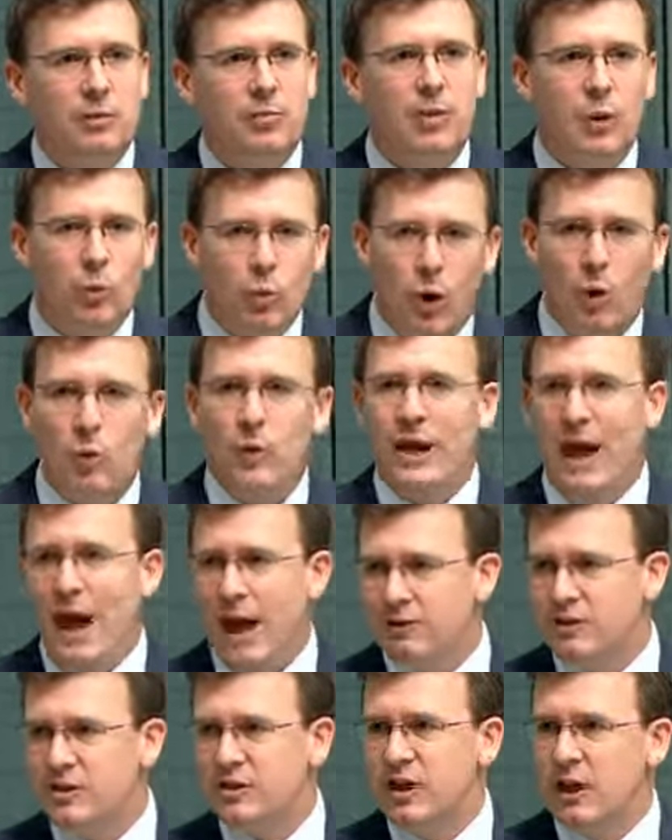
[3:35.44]
But what we
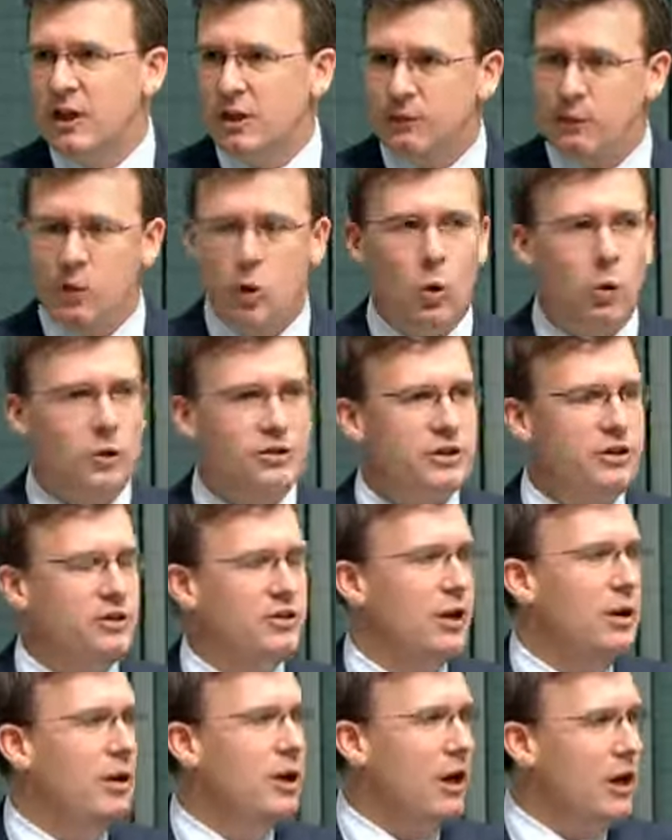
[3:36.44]
have seen, of course, is
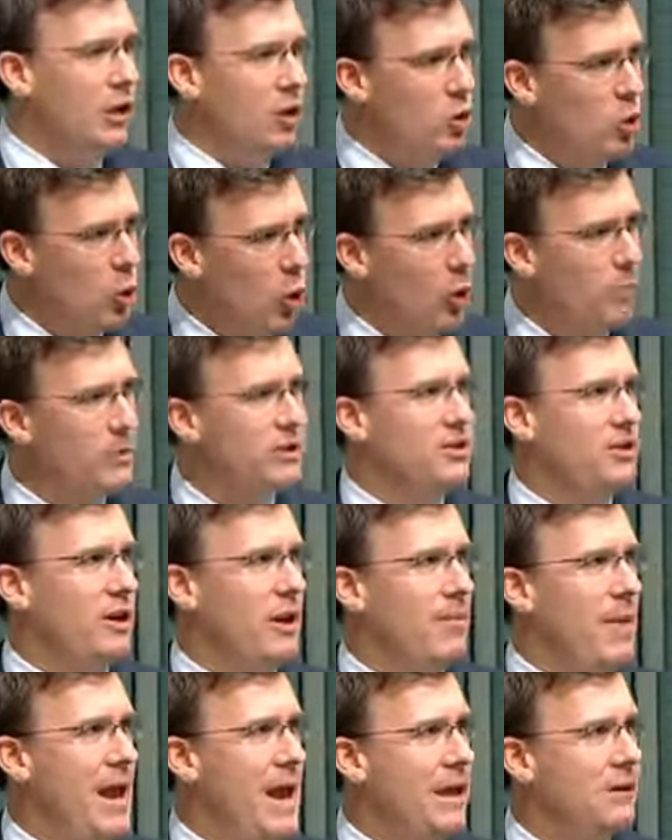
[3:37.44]
an enormous
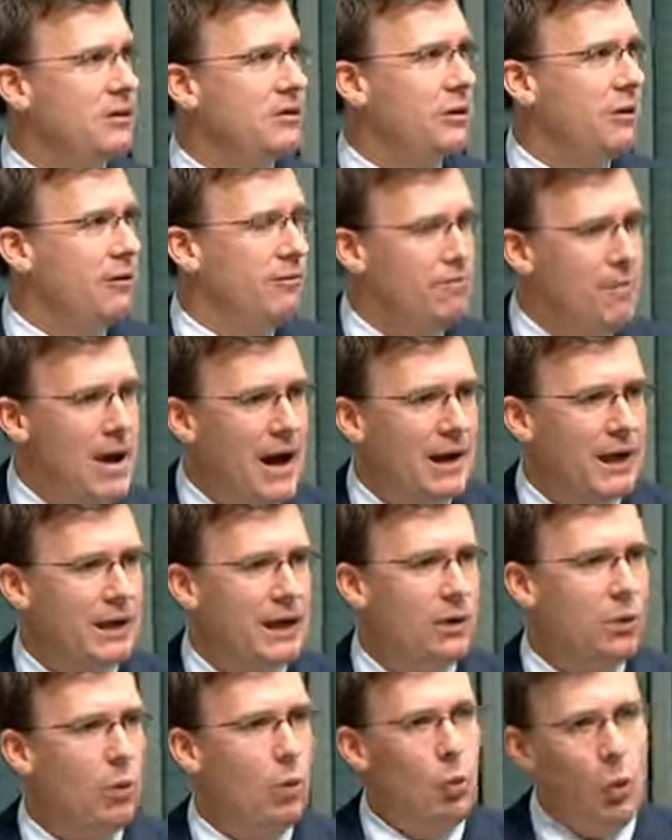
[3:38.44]
amount of
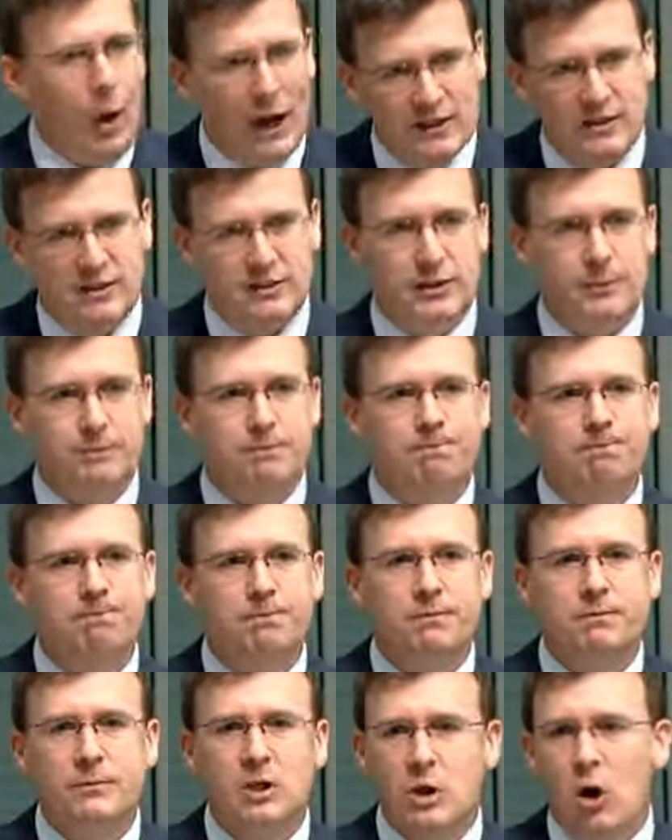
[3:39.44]
money wasted.
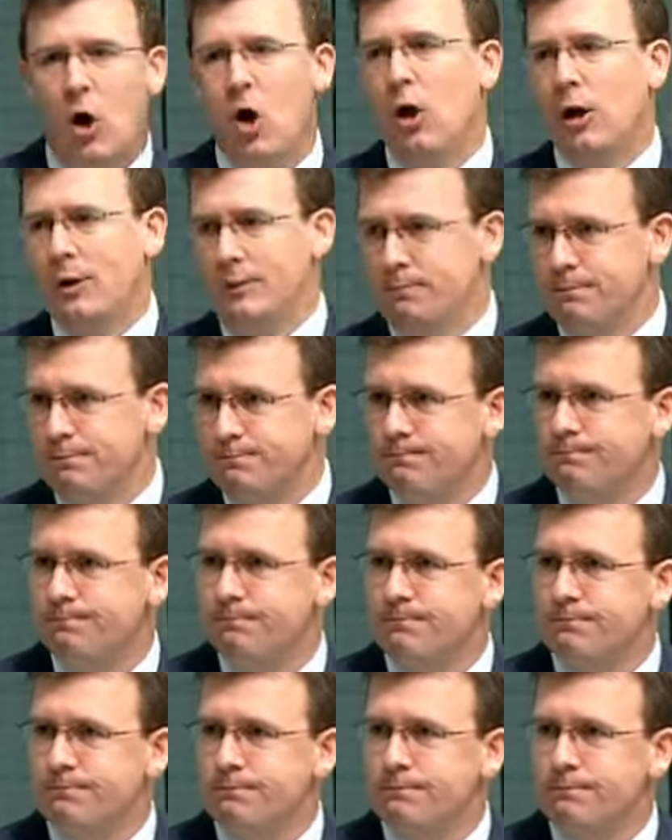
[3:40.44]
Gone.
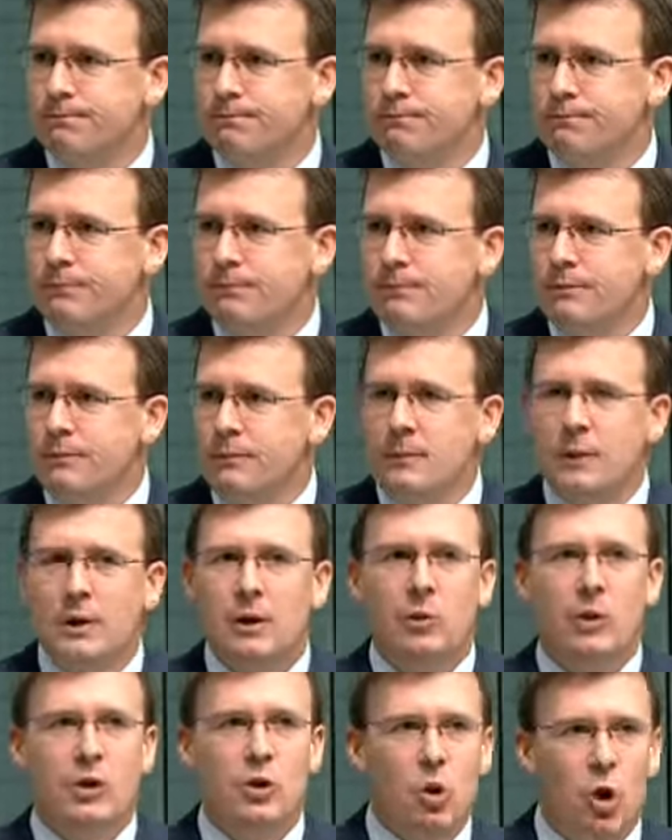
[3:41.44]

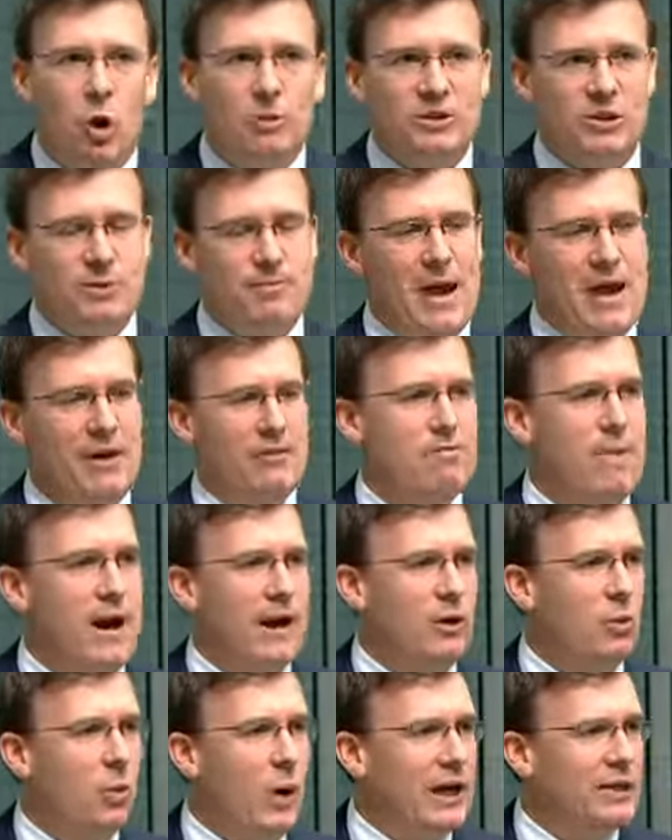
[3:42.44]
Enormous amount of
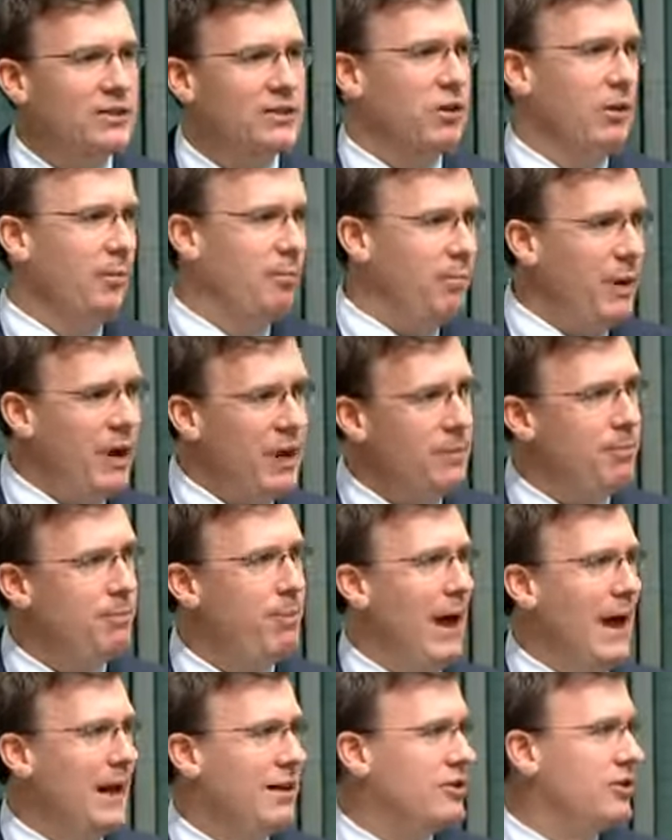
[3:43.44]
money wasted on pink
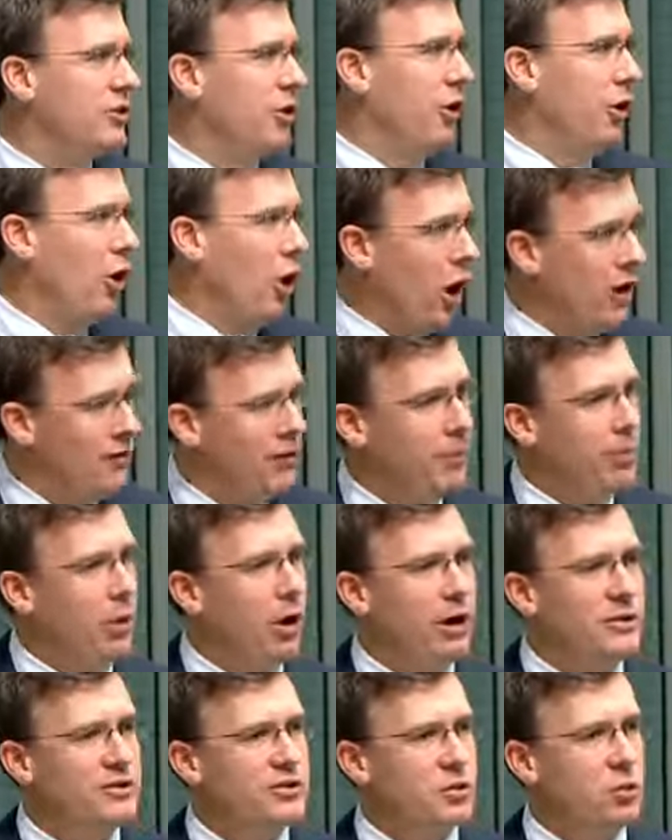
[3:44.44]
bats, on
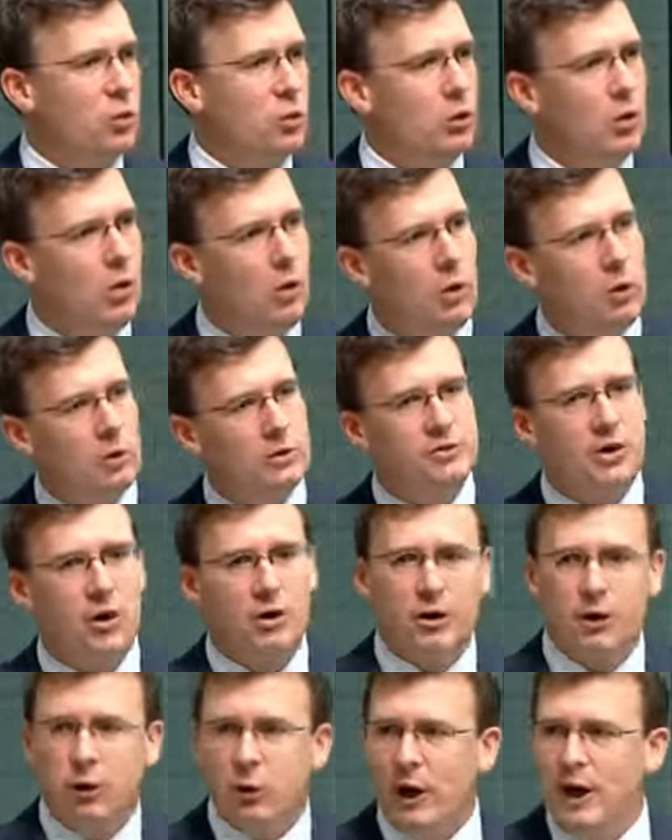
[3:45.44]
overpriced school halls,
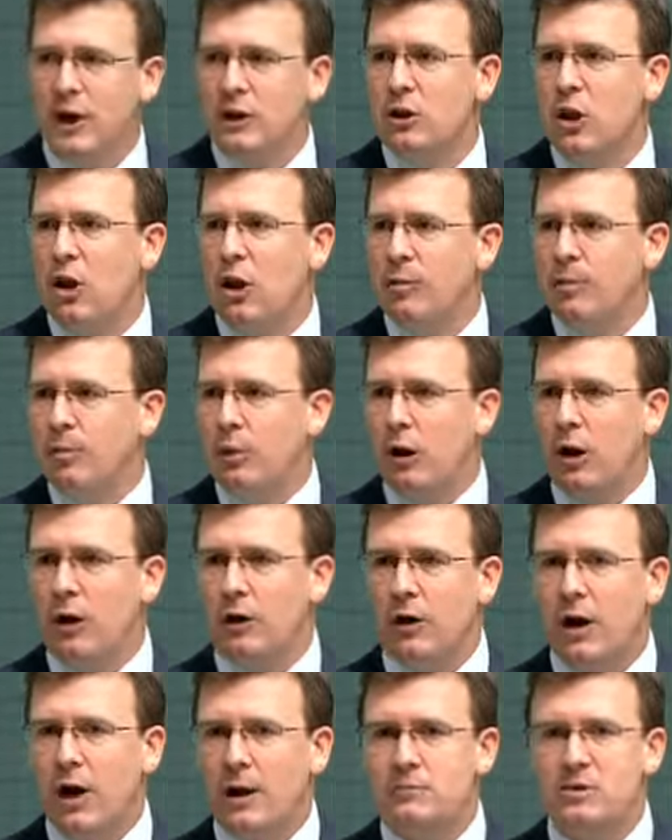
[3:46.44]
on green loan
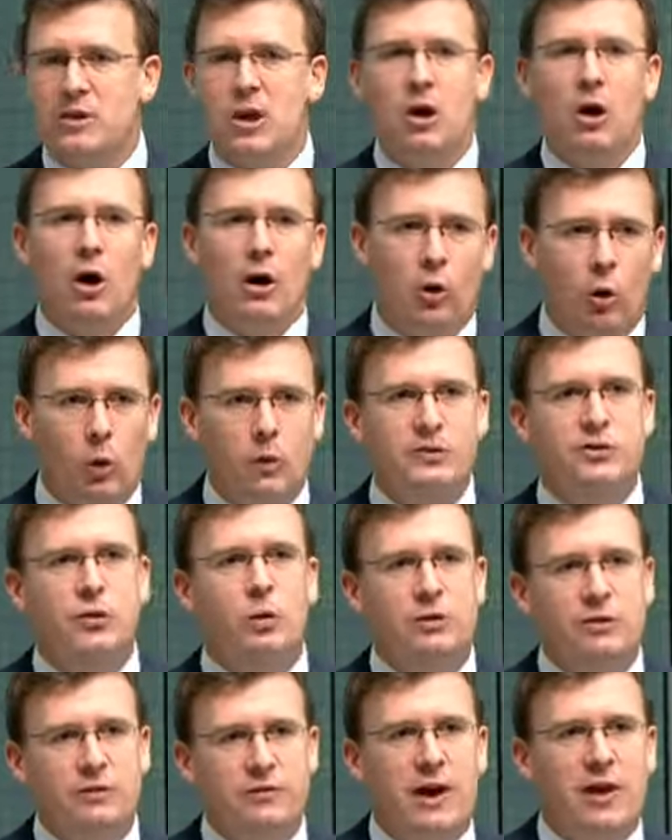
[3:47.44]
programs, on all
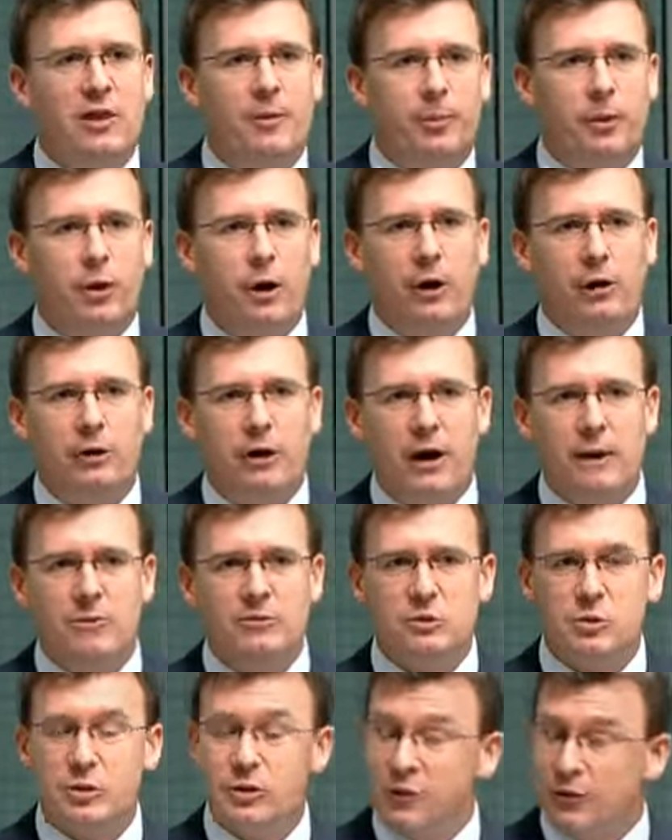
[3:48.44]
sorts of other
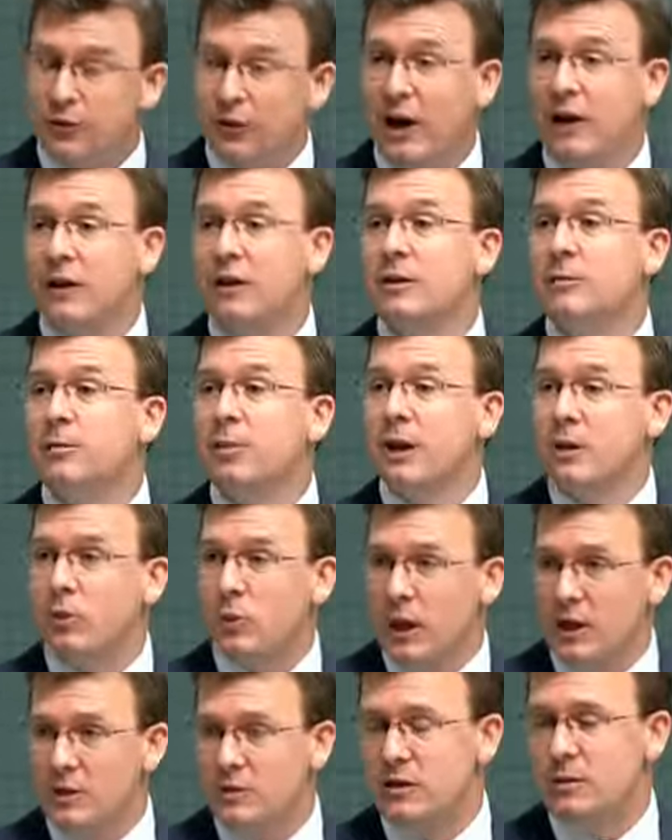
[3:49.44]
programs which have frankly been
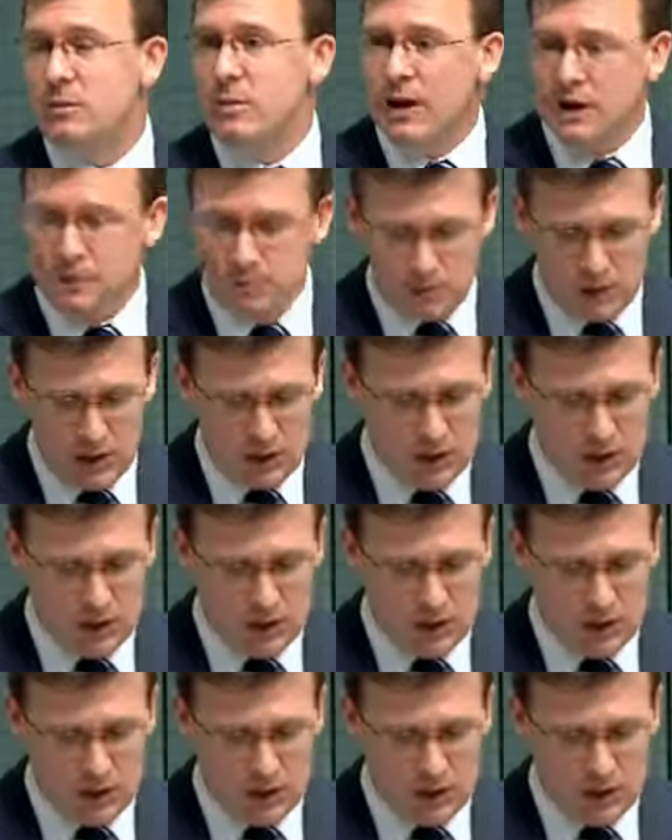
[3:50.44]
wasted, Madam